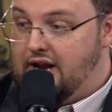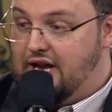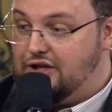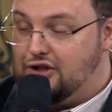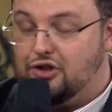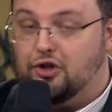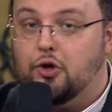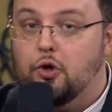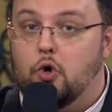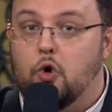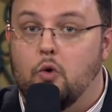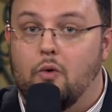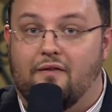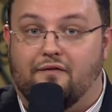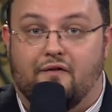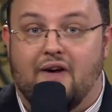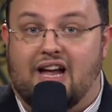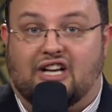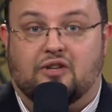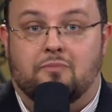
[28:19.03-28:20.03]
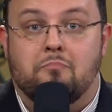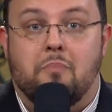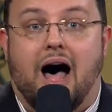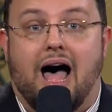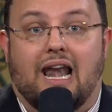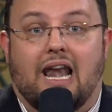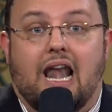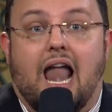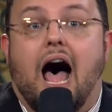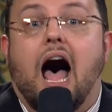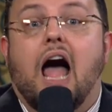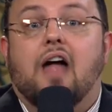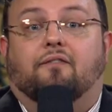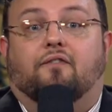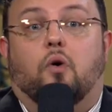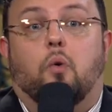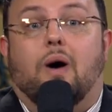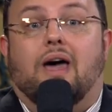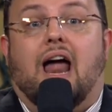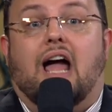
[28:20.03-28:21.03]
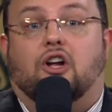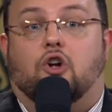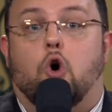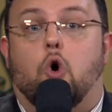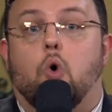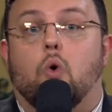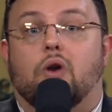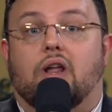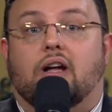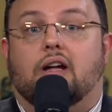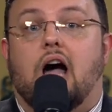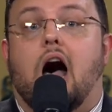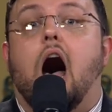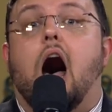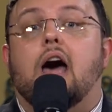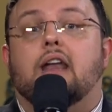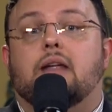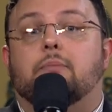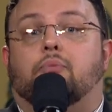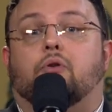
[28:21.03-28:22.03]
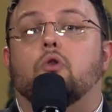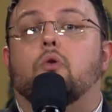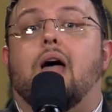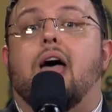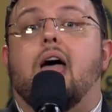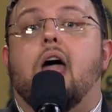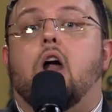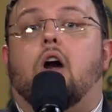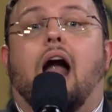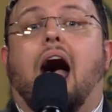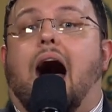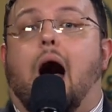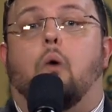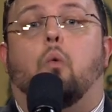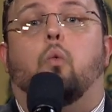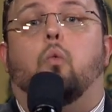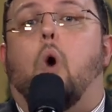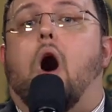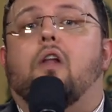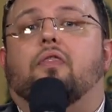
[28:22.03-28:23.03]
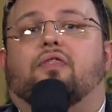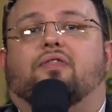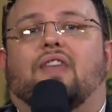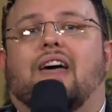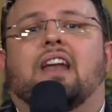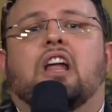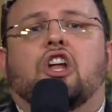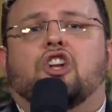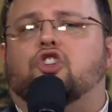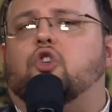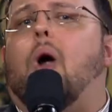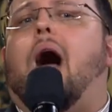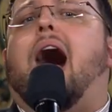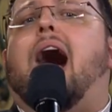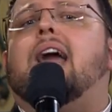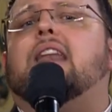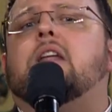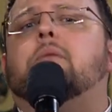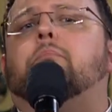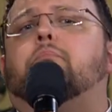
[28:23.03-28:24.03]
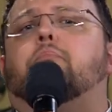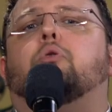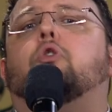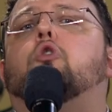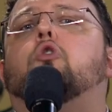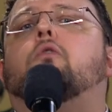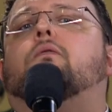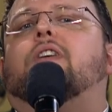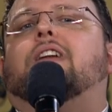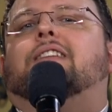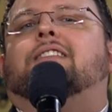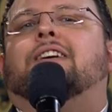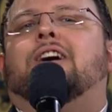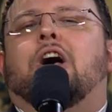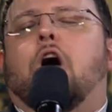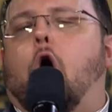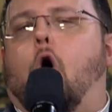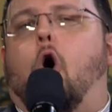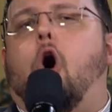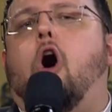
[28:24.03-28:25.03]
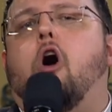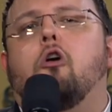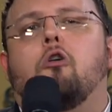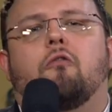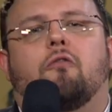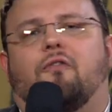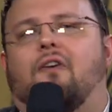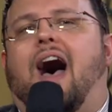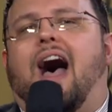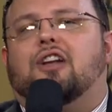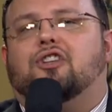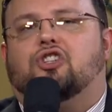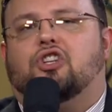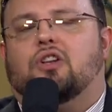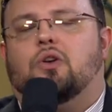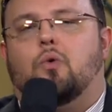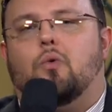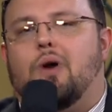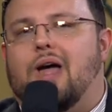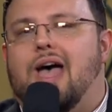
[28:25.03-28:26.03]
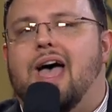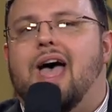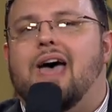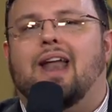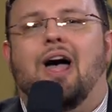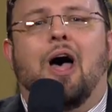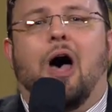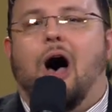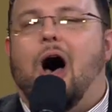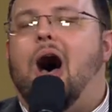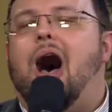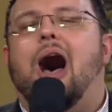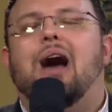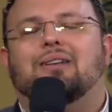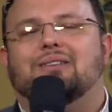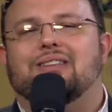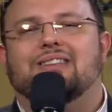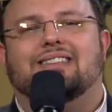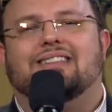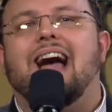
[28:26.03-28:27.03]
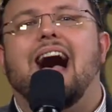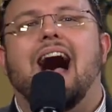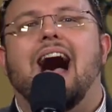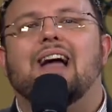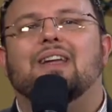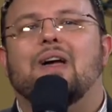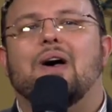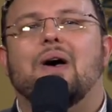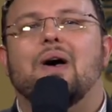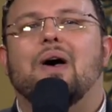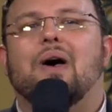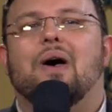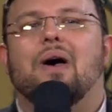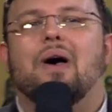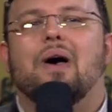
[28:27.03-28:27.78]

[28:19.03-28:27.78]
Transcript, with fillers: it to affect my life when I go to God in prayer. I want that tried and proven old-fashioned red-hot desire.